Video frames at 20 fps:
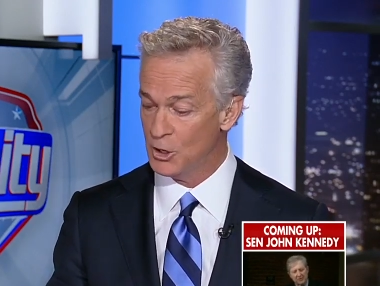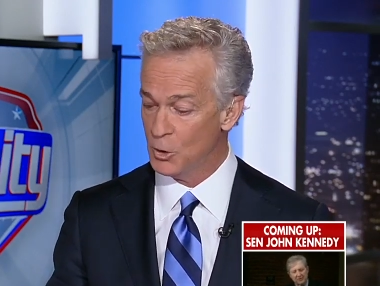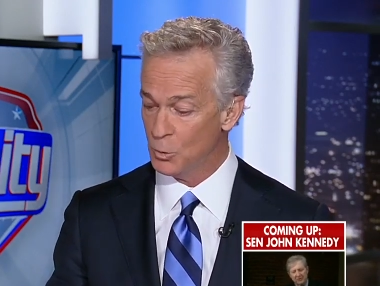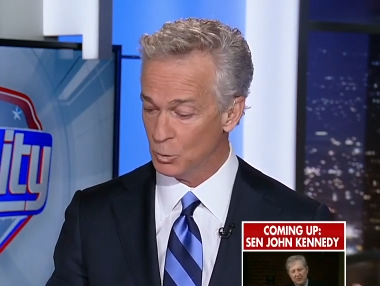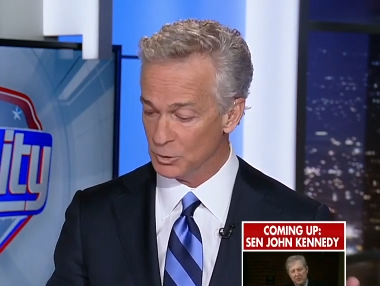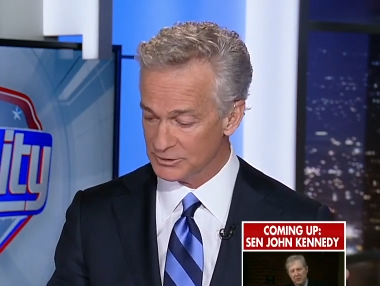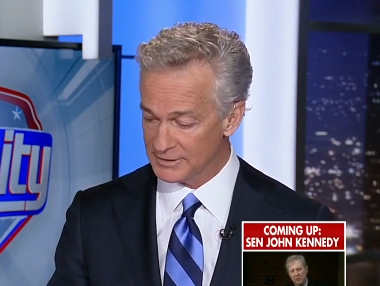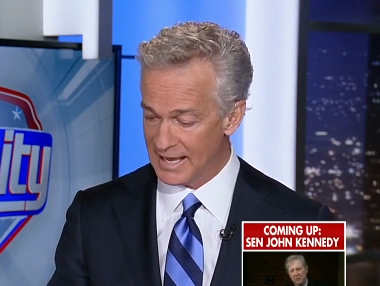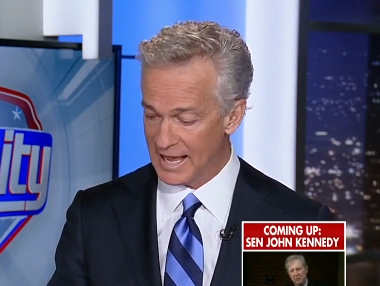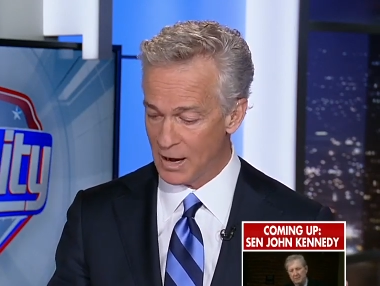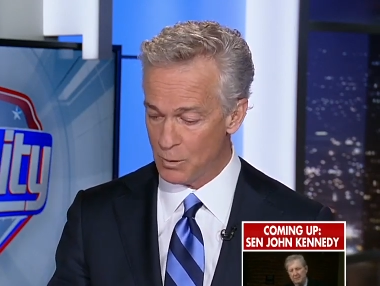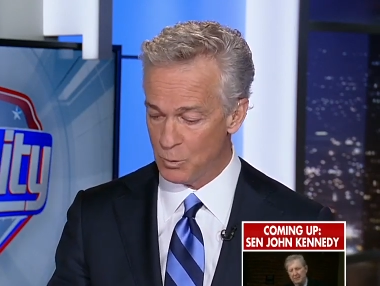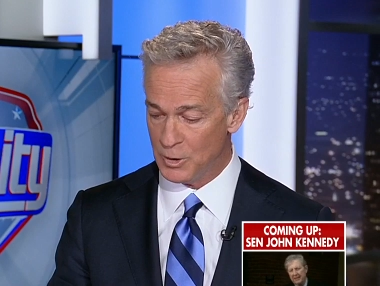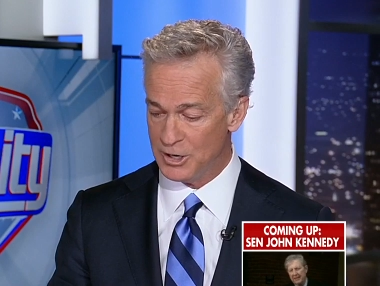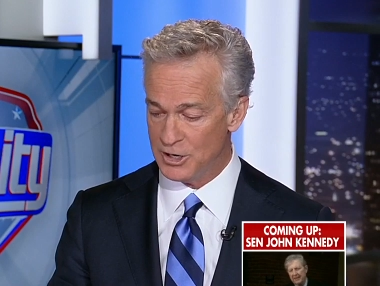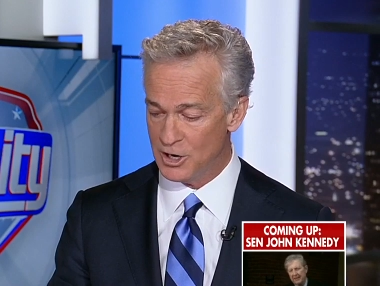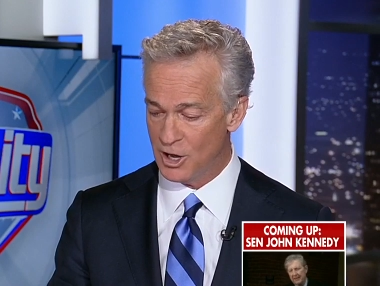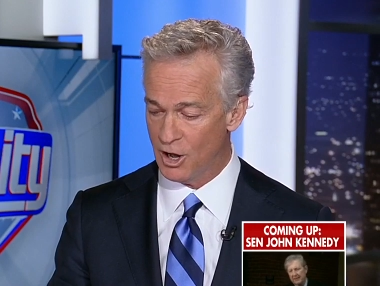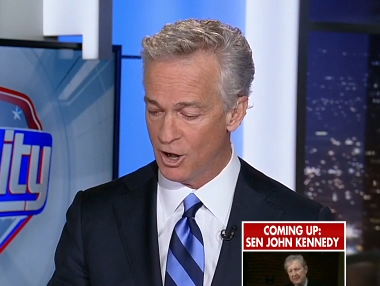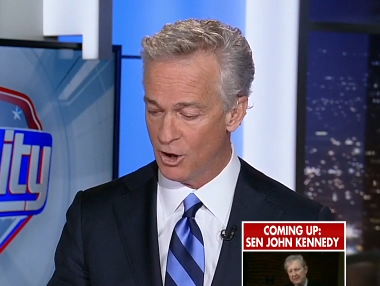Well, now
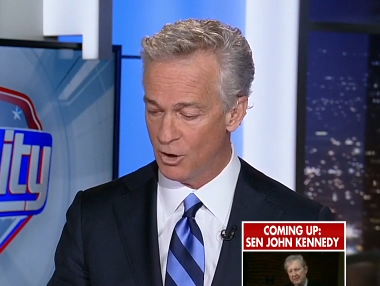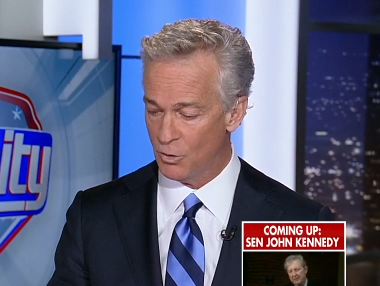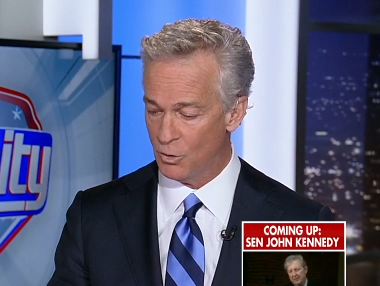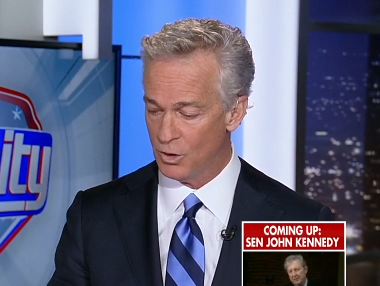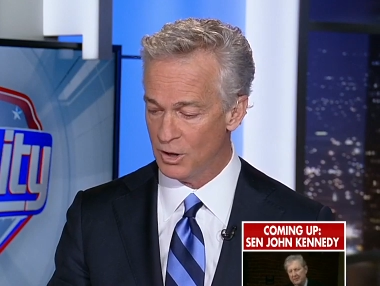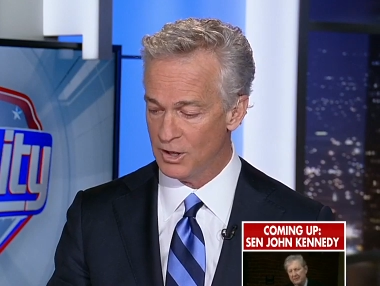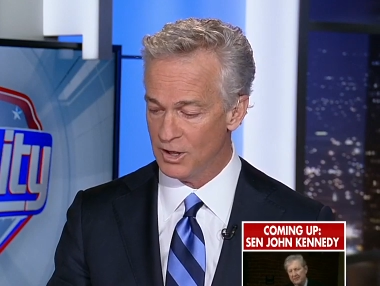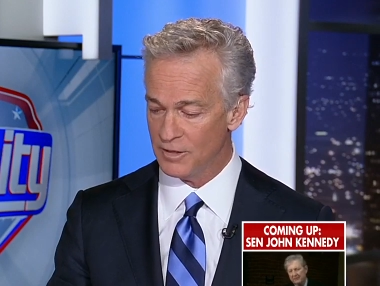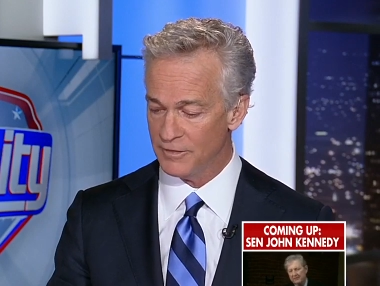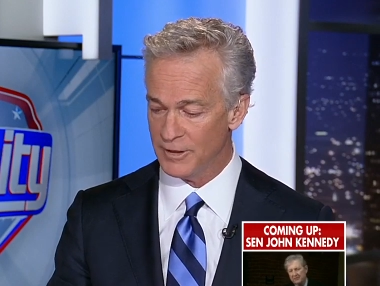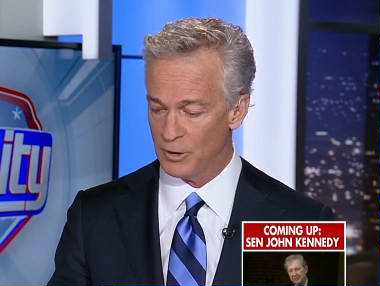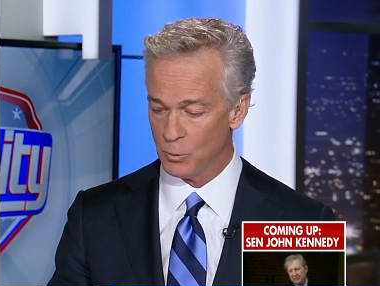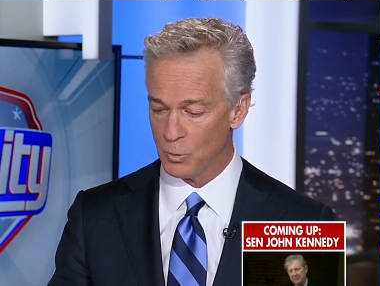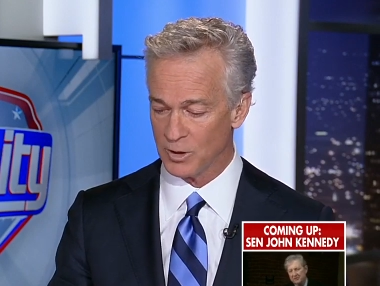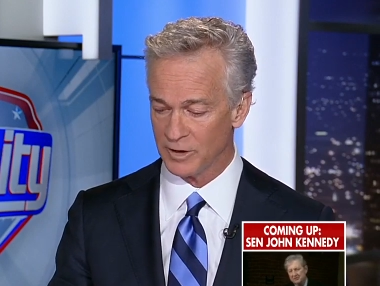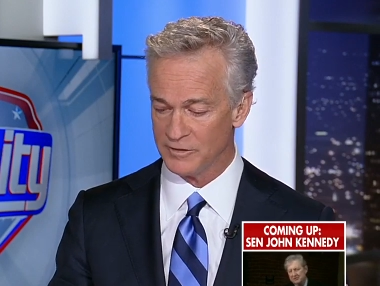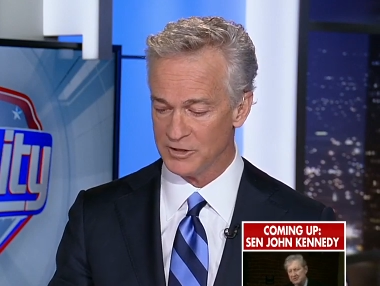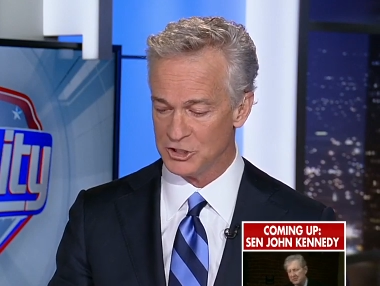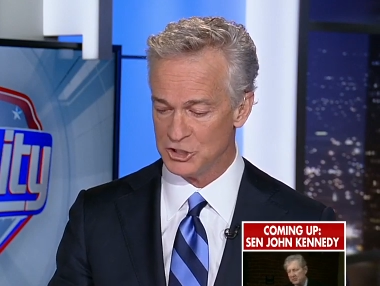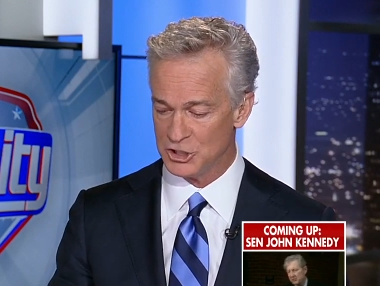we know that
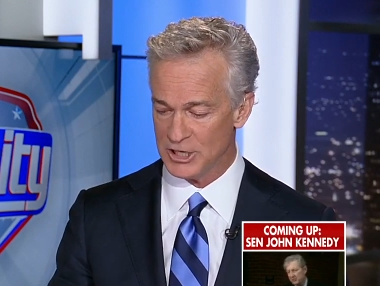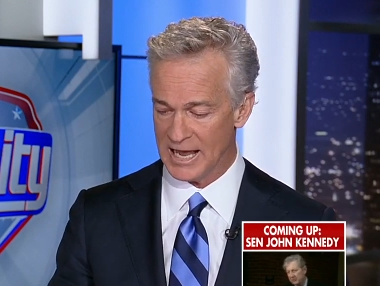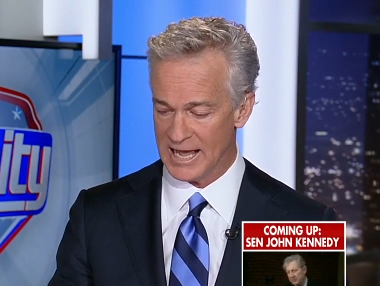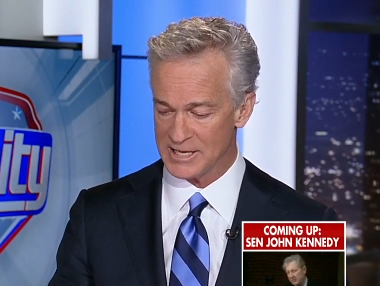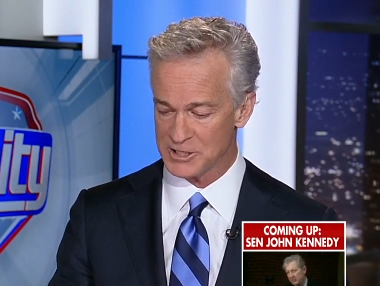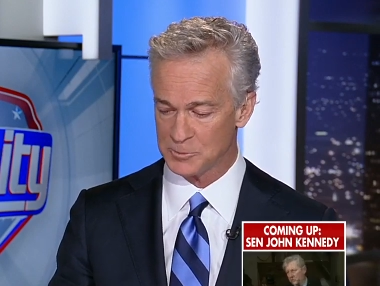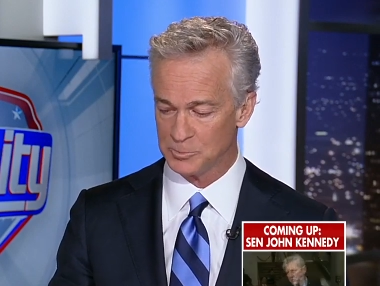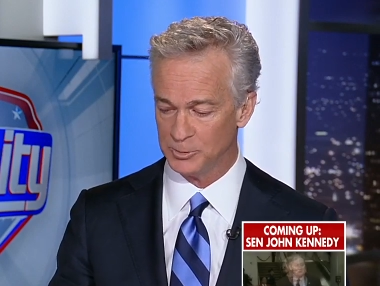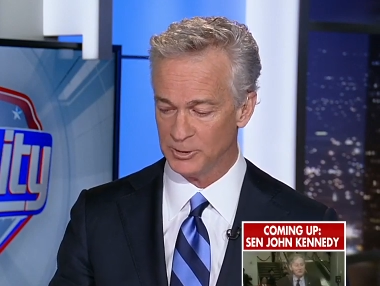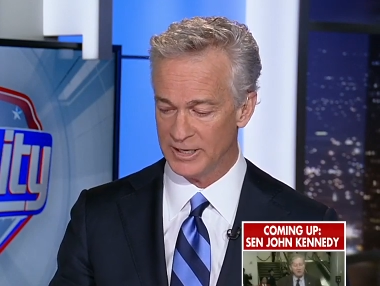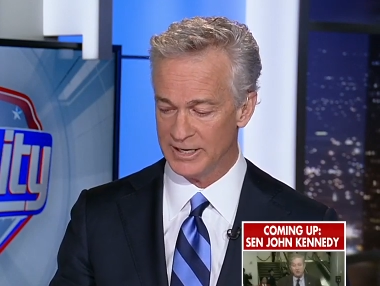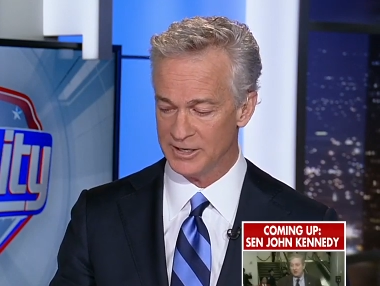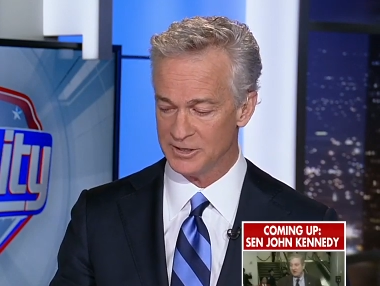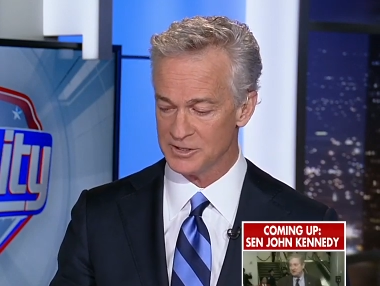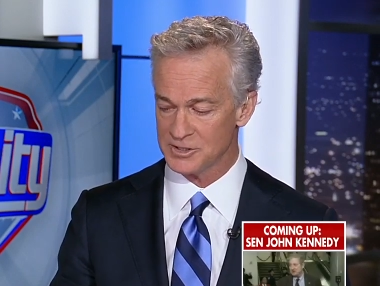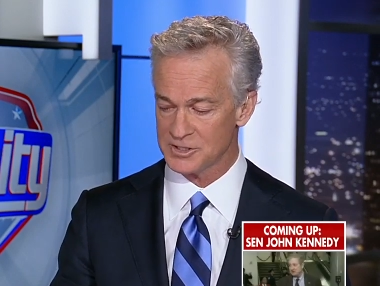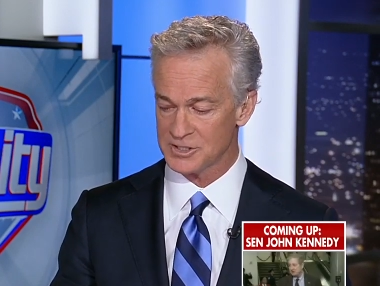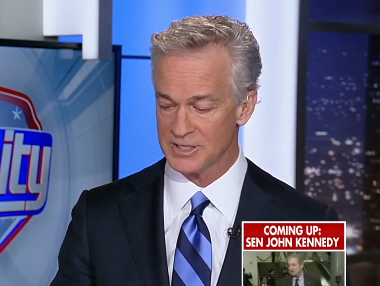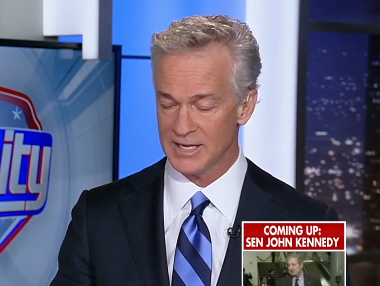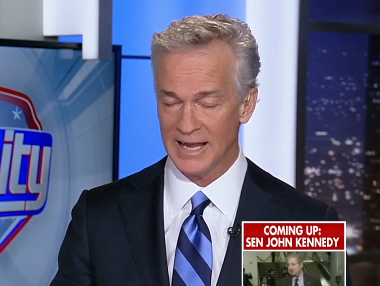one of the Jazz
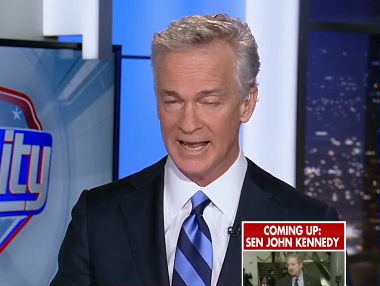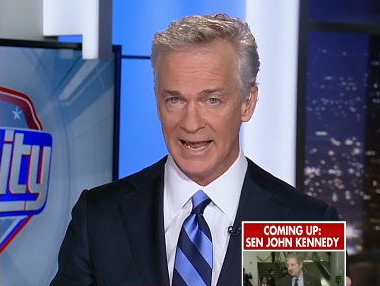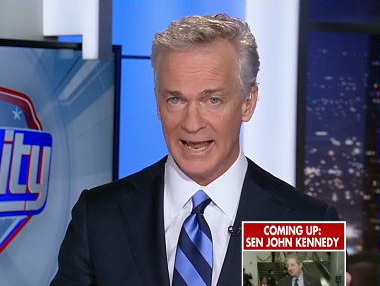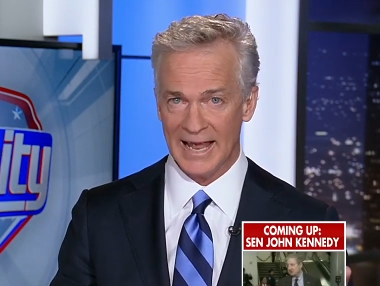players